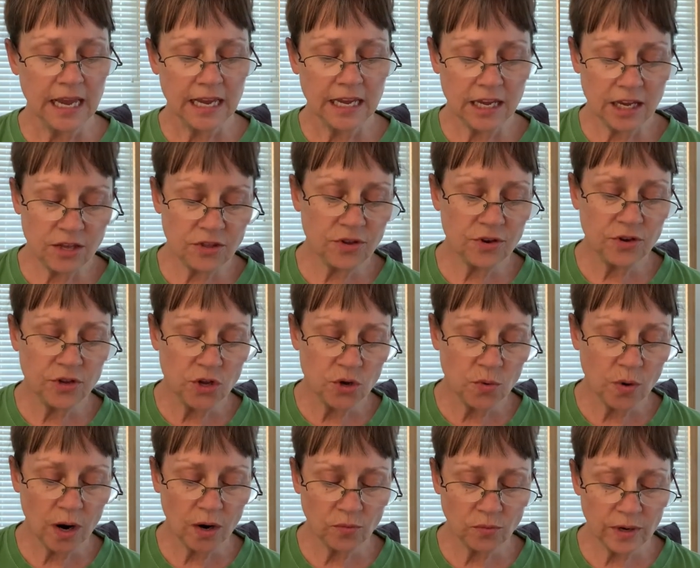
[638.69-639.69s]
Either you
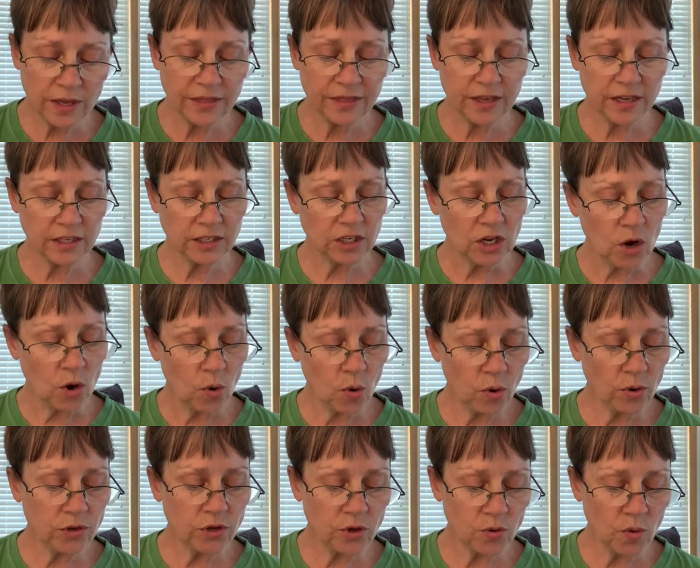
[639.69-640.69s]
are with us
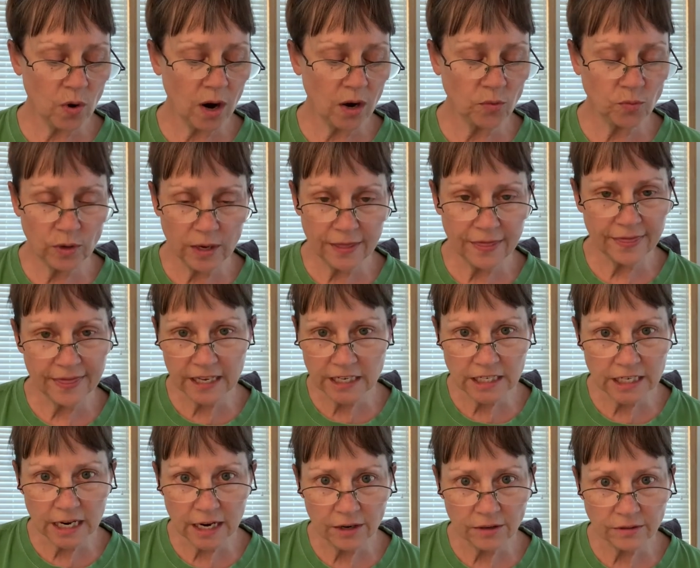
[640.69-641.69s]
or you are with the
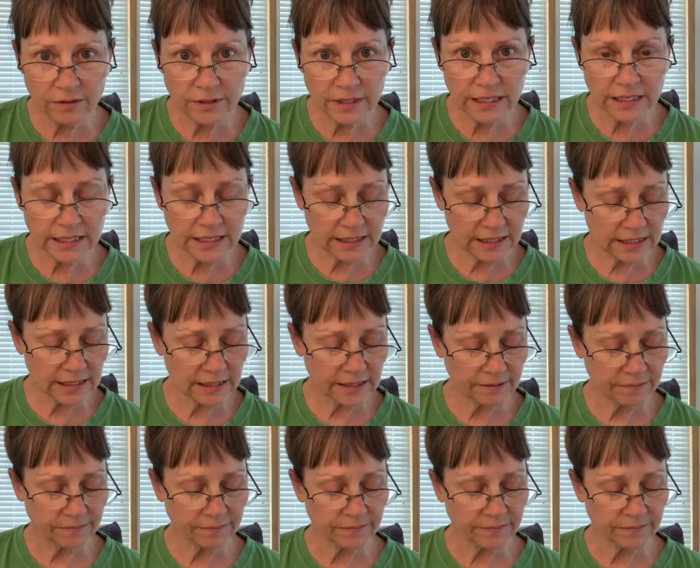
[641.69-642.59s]
terrorists.